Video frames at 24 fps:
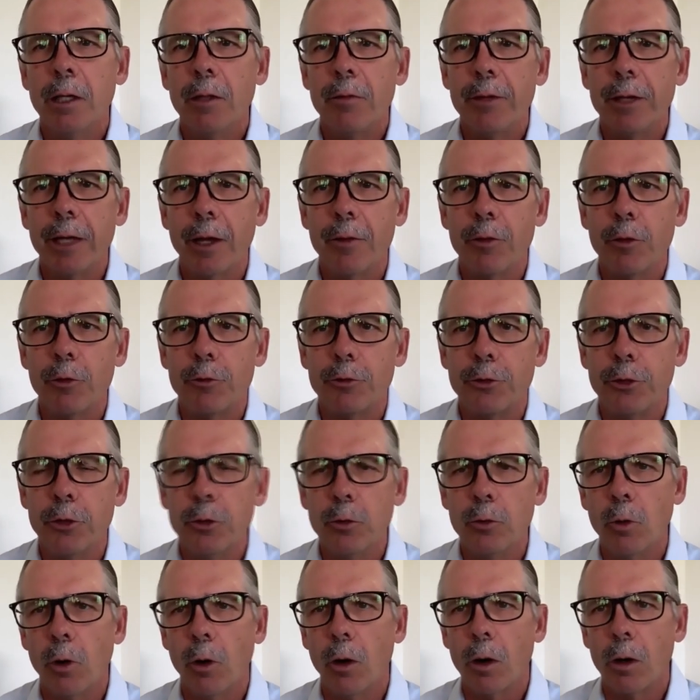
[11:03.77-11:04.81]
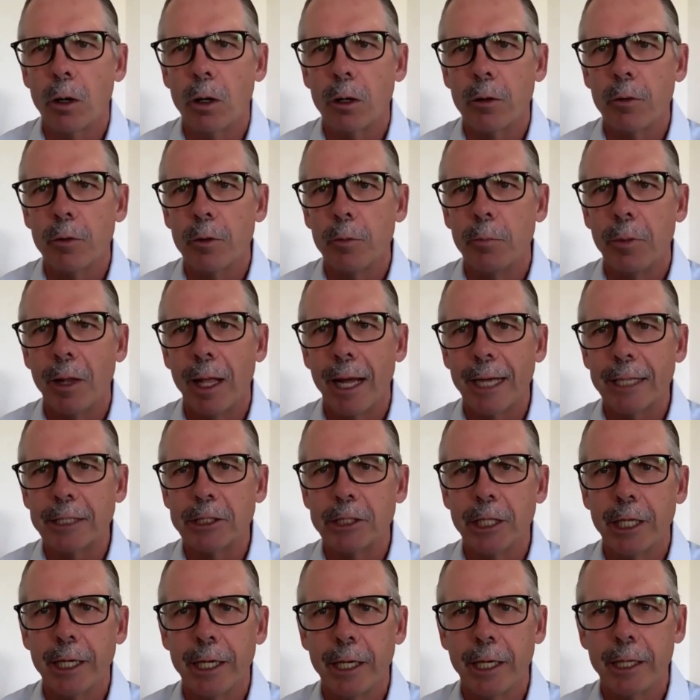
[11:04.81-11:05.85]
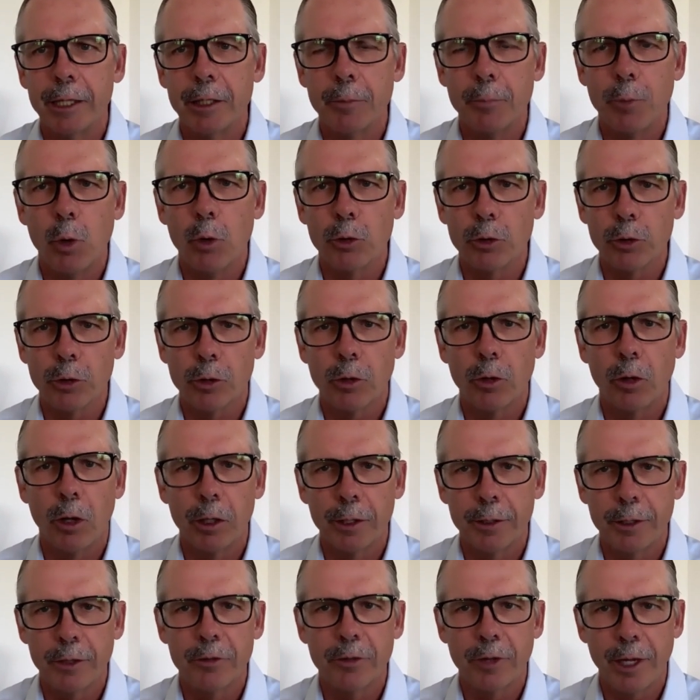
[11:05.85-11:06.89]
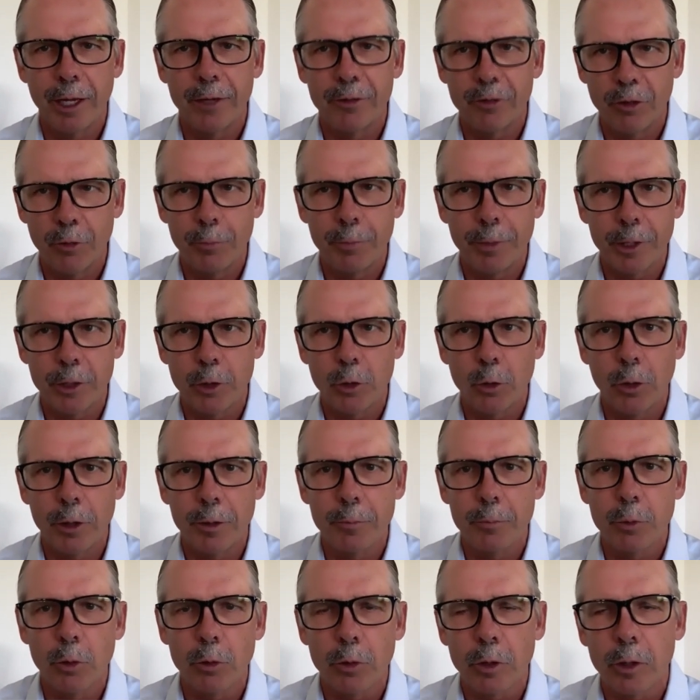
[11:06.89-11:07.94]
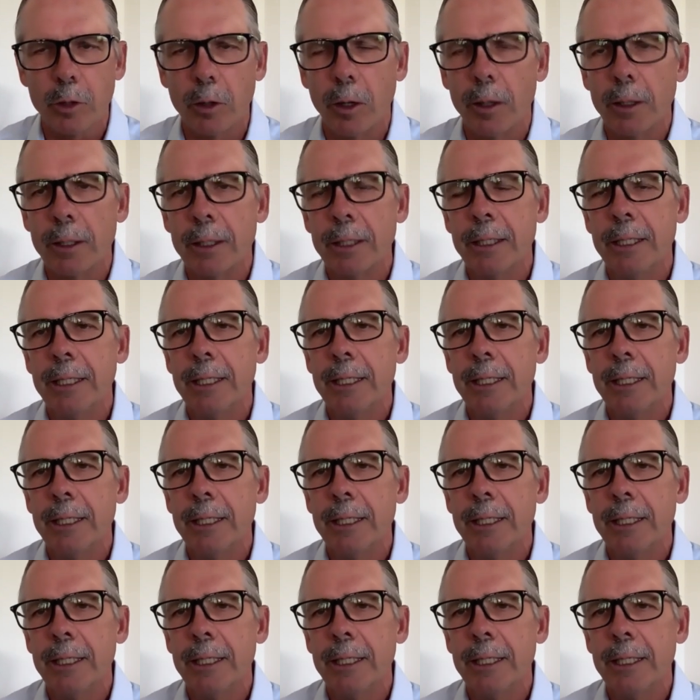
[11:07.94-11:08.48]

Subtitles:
The other two are the blockchain and the protocol, in this case, the Bitcoin protocol.